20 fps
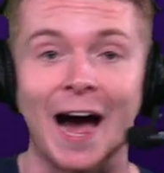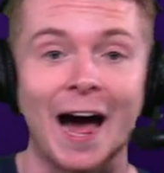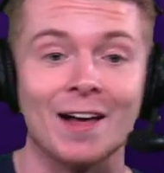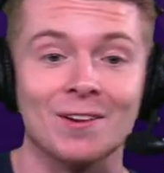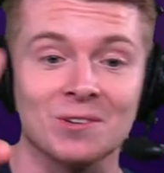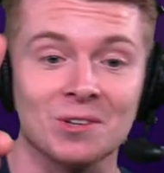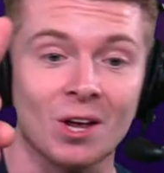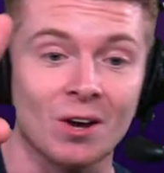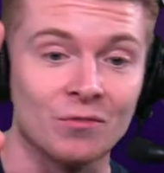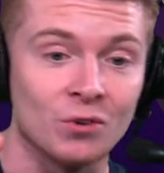I
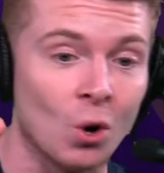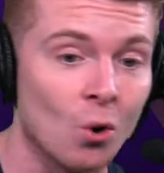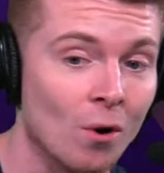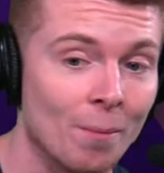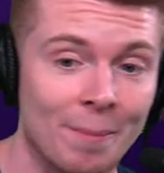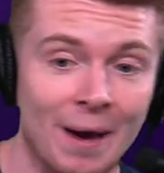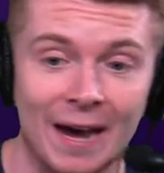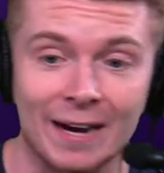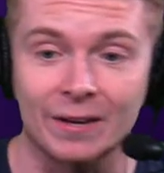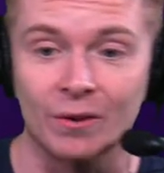love
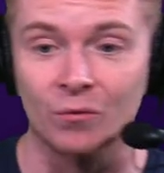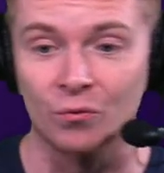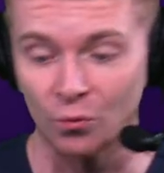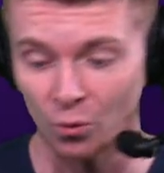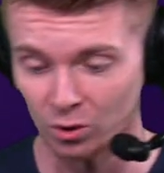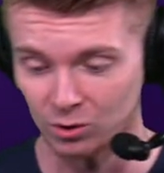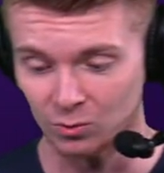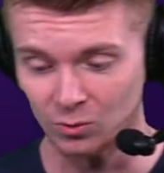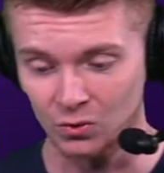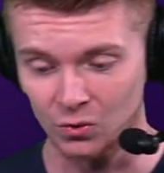going back and
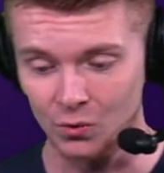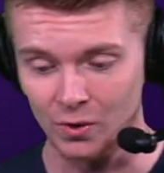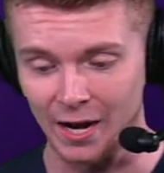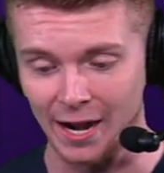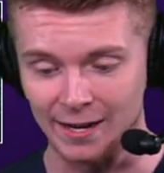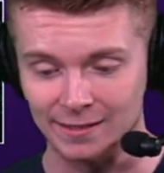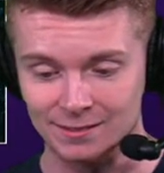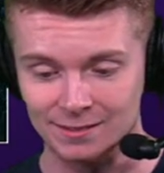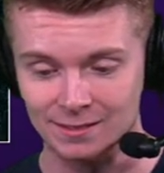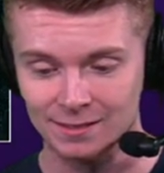forth with you
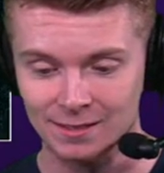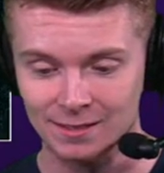guys.